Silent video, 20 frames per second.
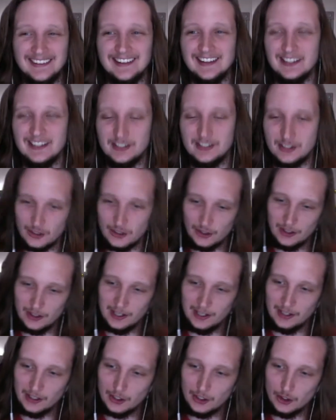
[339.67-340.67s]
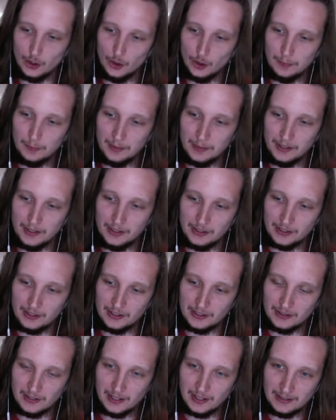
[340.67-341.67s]
You just turn into goop, and then you
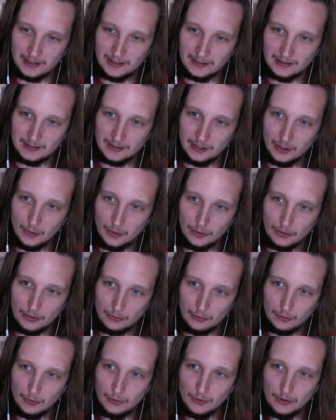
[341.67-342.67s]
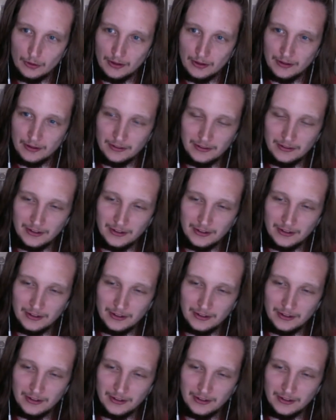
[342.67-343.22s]
can like go through the